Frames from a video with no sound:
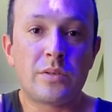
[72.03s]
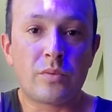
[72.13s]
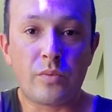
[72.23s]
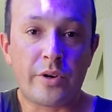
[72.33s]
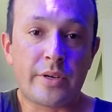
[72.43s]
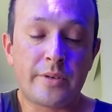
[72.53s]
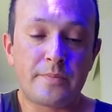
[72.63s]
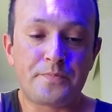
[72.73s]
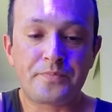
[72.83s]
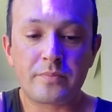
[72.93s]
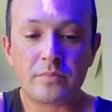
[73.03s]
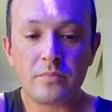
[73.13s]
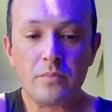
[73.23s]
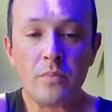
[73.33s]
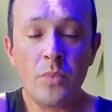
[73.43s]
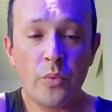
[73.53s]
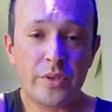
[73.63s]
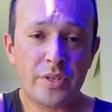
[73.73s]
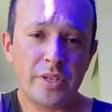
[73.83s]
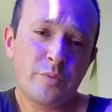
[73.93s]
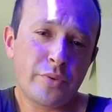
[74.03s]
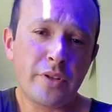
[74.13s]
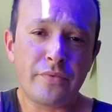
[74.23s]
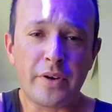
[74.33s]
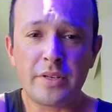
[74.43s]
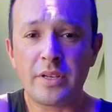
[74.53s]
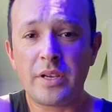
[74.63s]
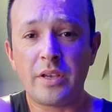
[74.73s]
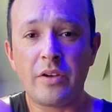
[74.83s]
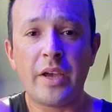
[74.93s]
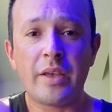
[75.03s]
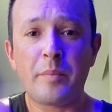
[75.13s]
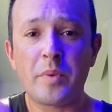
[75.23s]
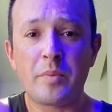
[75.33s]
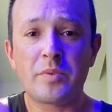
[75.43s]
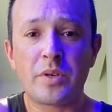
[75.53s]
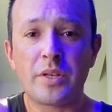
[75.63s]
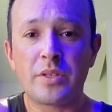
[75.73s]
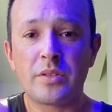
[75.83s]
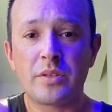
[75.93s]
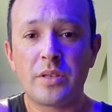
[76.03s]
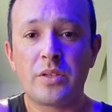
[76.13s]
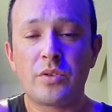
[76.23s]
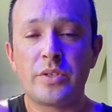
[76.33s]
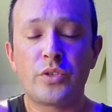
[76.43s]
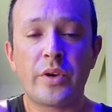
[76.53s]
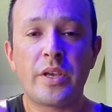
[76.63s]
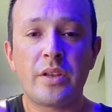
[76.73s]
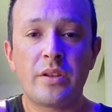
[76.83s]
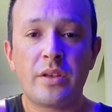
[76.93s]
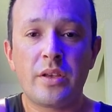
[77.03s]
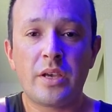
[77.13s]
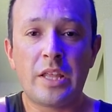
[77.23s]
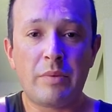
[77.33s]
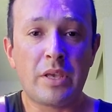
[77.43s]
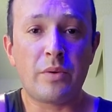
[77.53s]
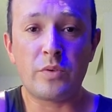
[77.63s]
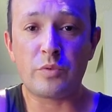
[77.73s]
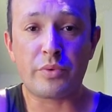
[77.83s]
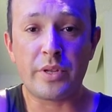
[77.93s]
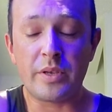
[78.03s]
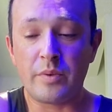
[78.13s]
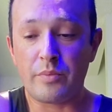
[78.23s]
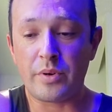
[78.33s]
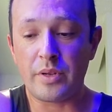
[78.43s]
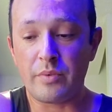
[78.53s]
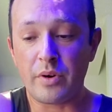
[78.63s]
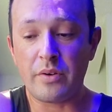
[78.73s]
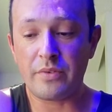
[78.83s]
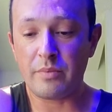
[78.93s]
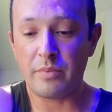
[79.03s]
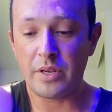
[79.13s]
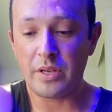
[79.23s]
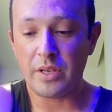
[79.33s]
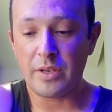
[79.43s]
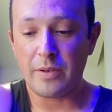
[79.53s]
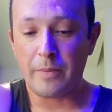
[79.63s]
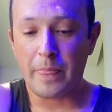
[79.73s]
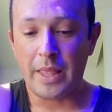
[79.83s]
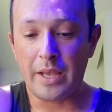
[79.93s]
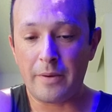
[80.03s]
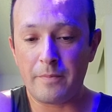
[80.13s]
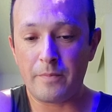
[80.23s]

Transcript: work, which is pretty fun, and I'm starting to enjoy it. At the beginning, it was pretty rough, but um,